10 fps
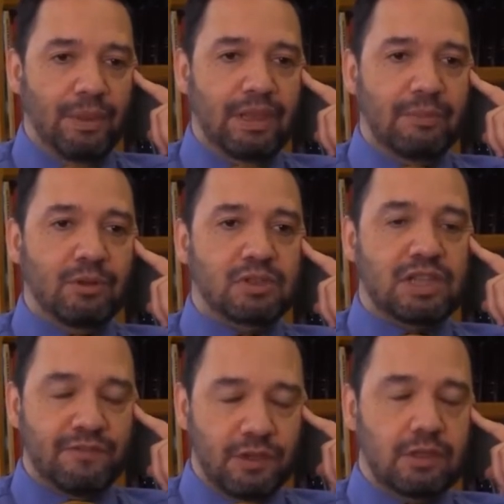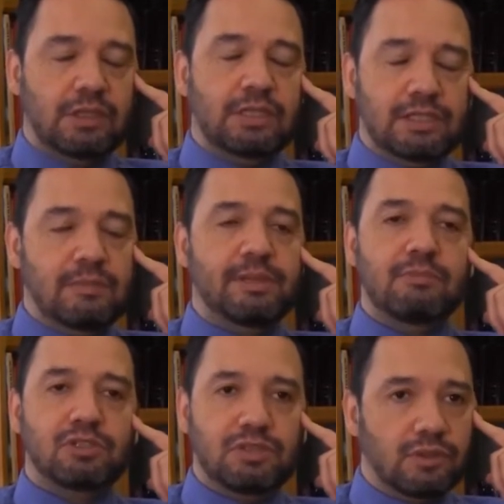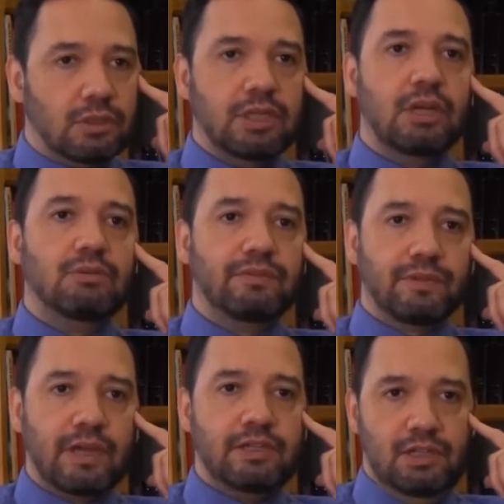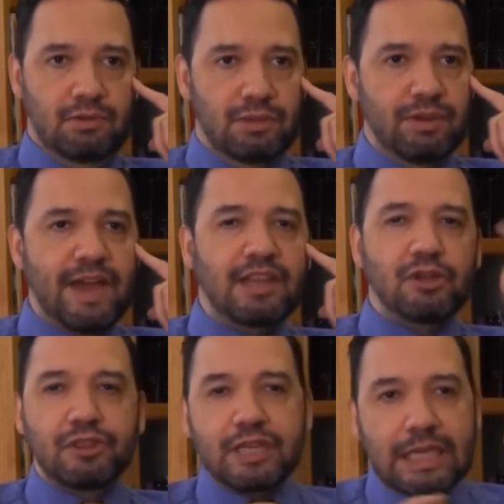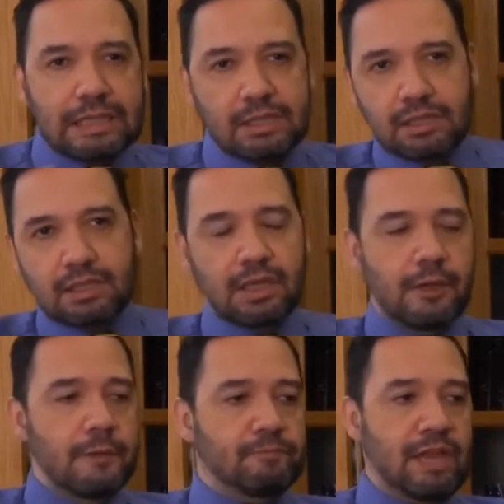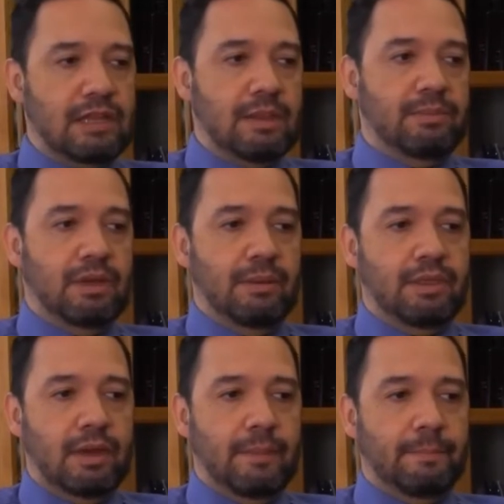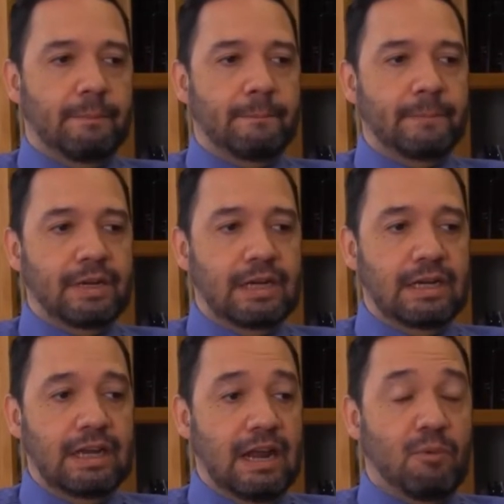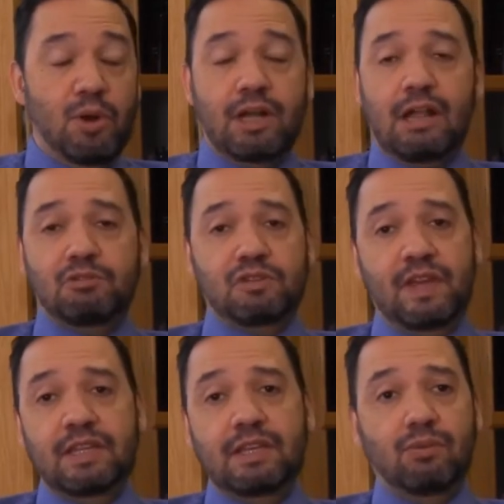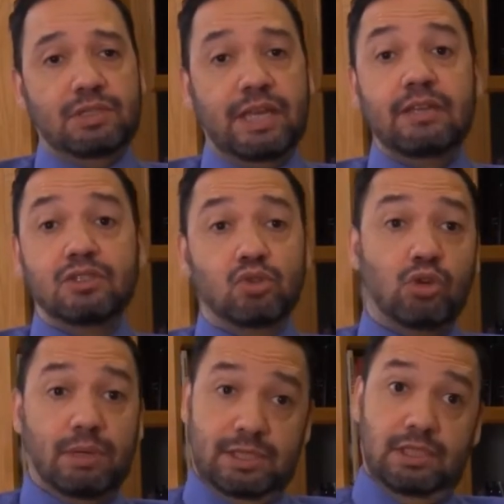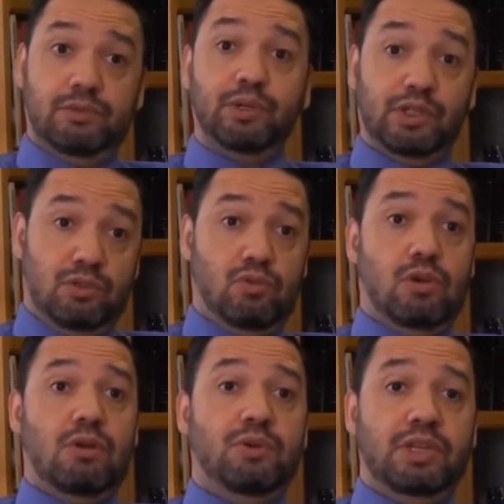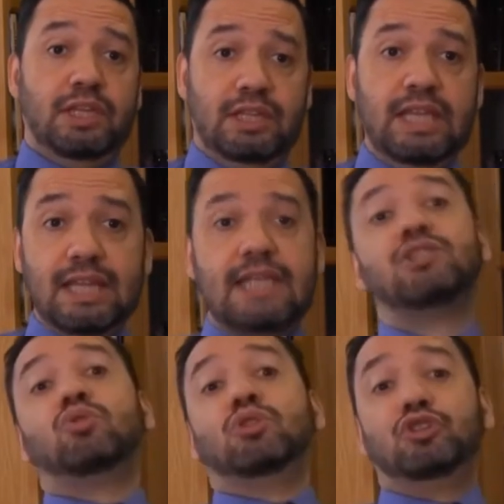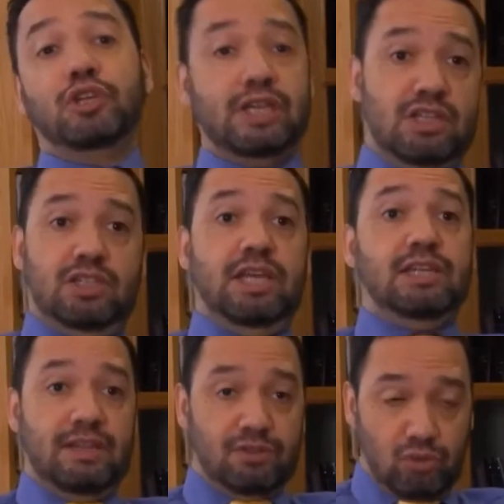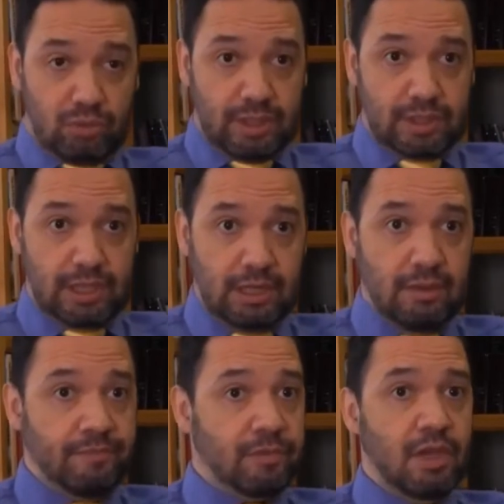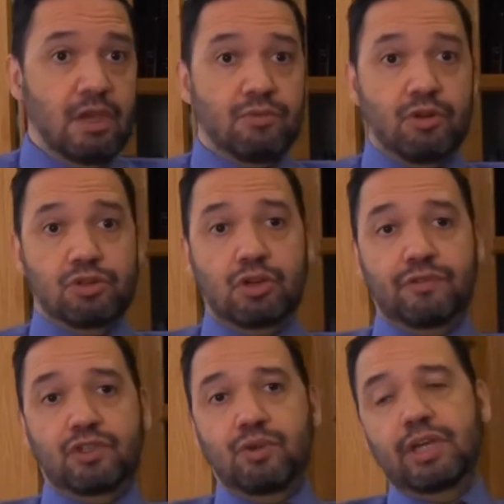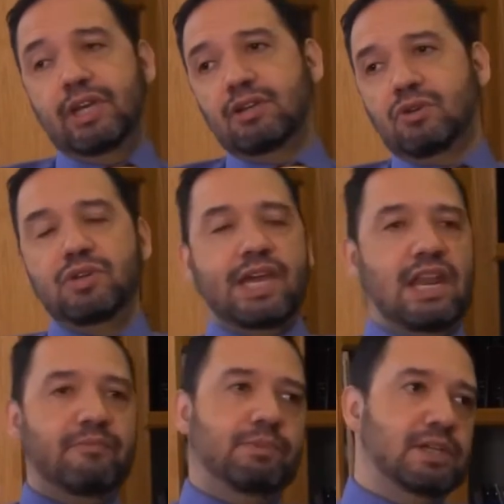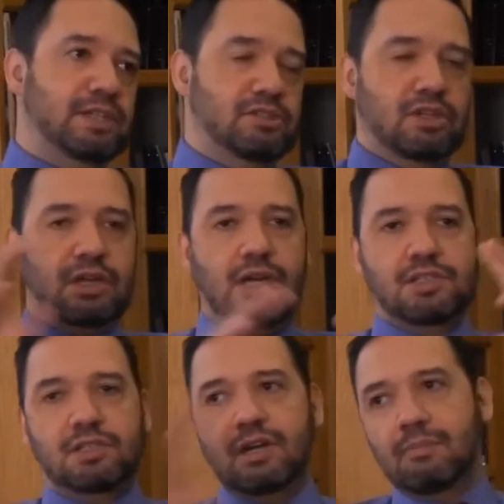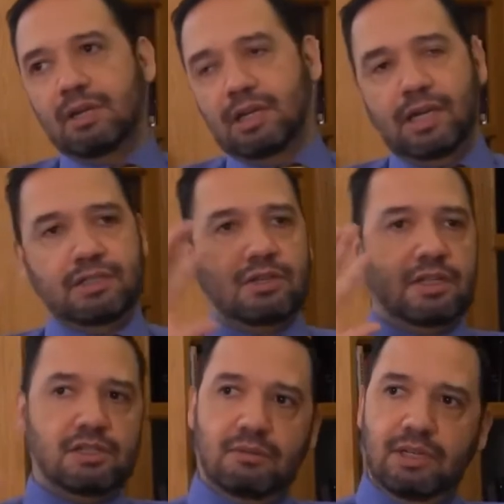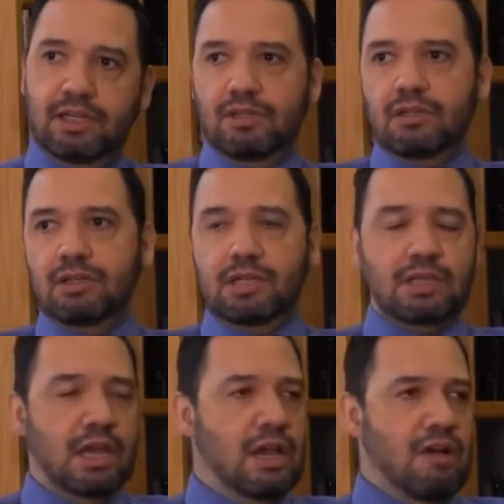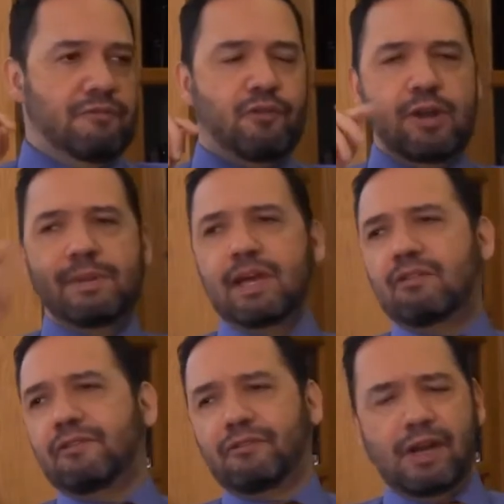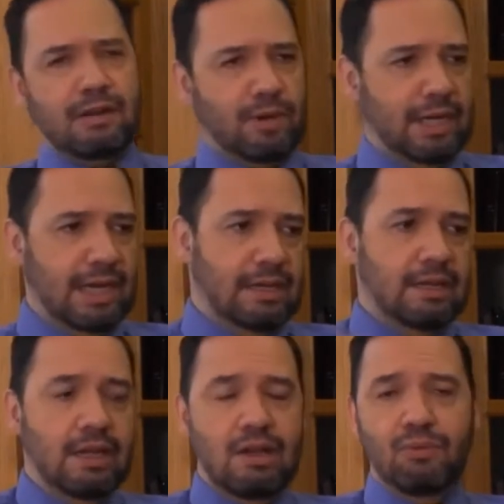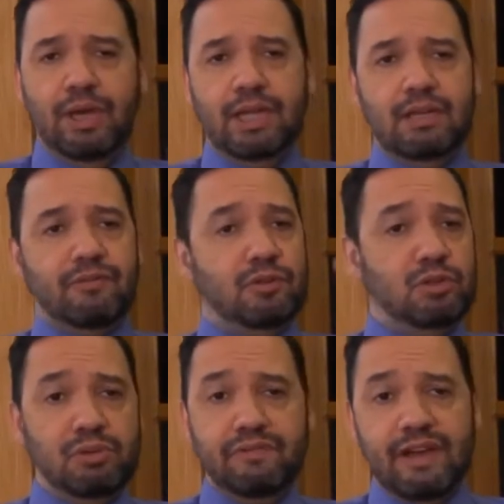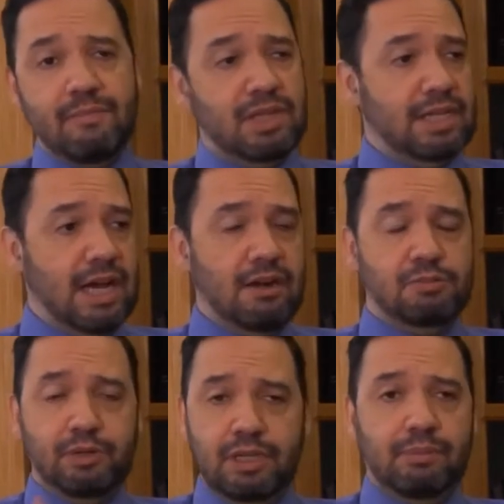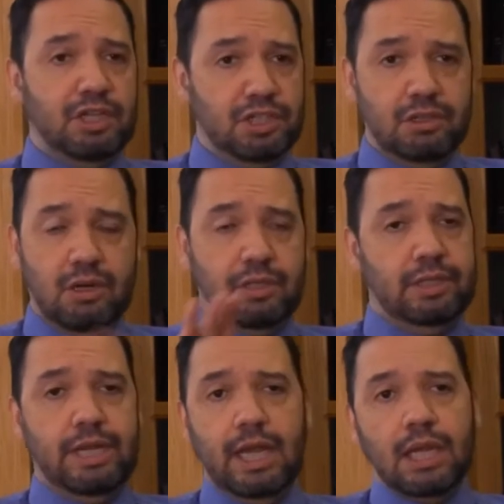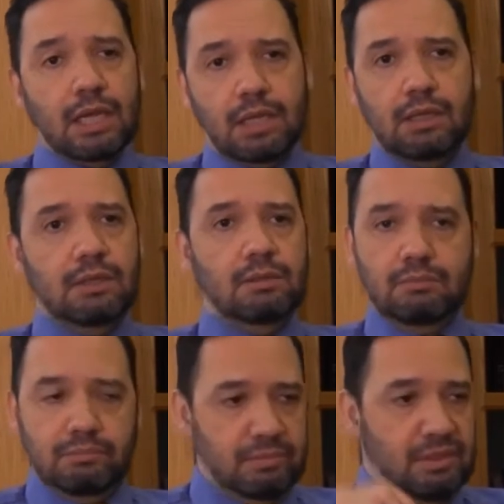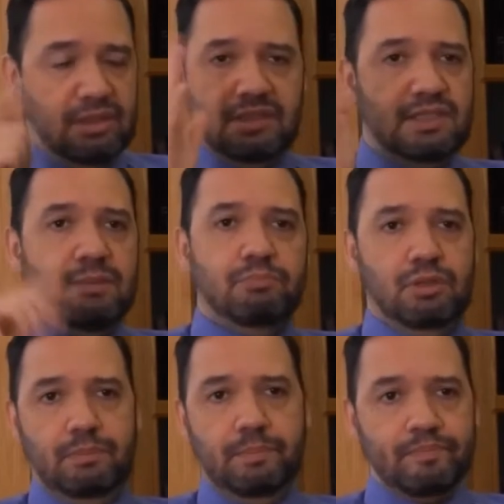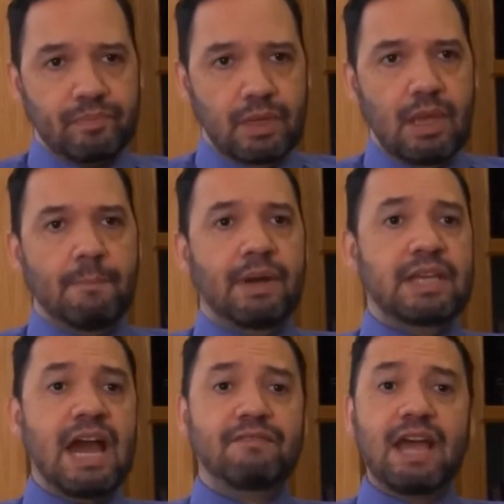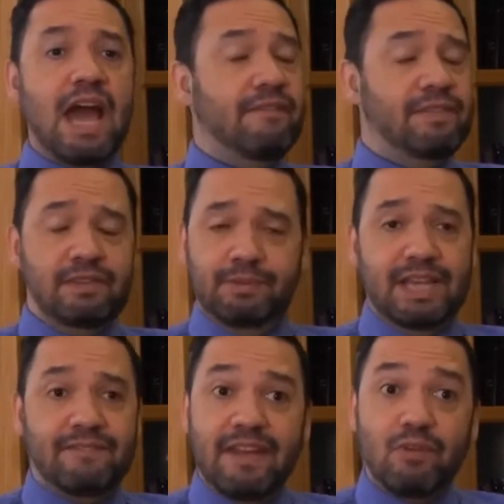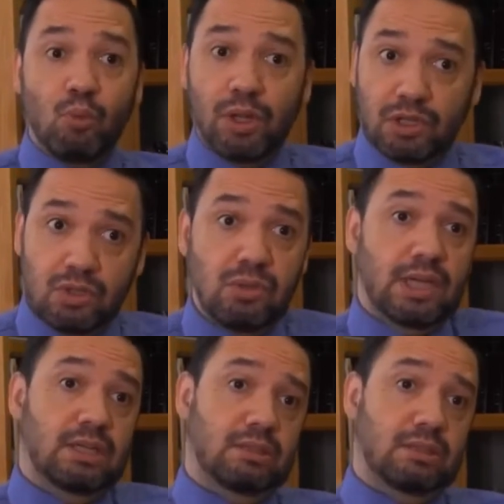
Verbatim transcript: the most difficult. This has been the most difficult year we've yeah. had. We had little things like the, the, the number one accomplishment of anything was getting the school buses for East Aurora. We're the, the last school district in the state to have school busing. We were told for twenty years, well, you can't have busing because it costs an arm and our legs, costs an arm and legs, and costs a forty million dollar fund and whatnot. We got it done for two point five million dollars, put in the budget, and call it a day. Simple. That was a big. But you have to have, but you have to have the will to do it.